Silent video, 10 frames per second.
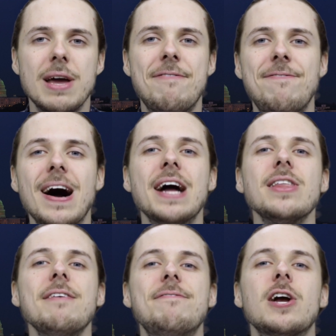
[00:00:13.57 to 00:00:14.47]
We have
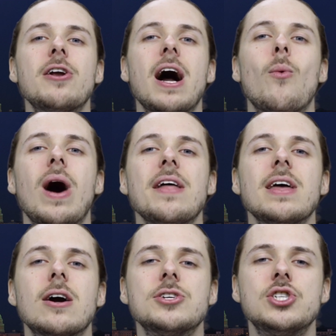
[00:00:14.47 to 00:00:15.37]
finally figured out why
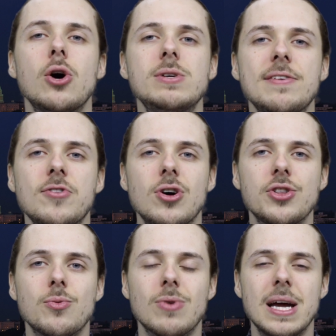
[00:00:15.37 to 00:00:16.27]
they are so
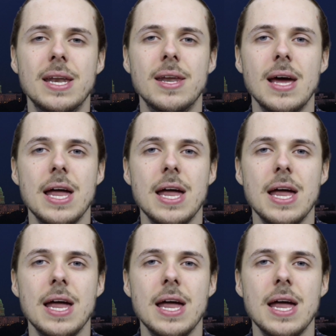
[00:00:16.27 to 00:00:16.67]
difficult to win,